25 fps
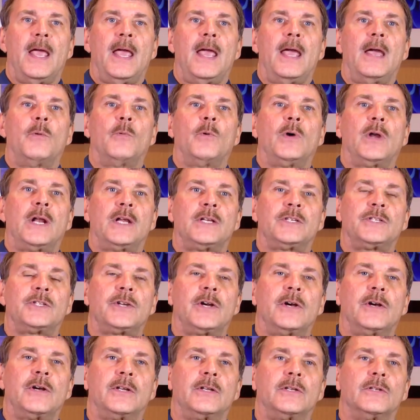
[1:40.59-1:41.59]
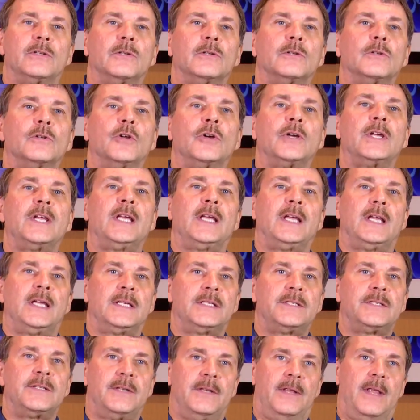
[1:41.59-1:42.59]
And when I started looking
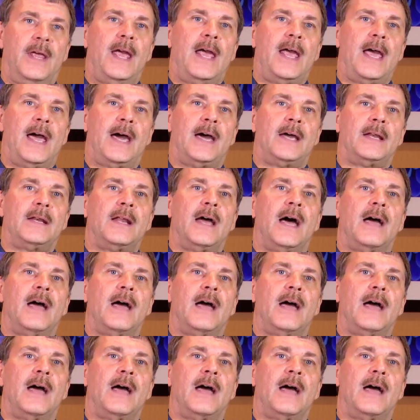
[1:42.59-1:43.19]
into that,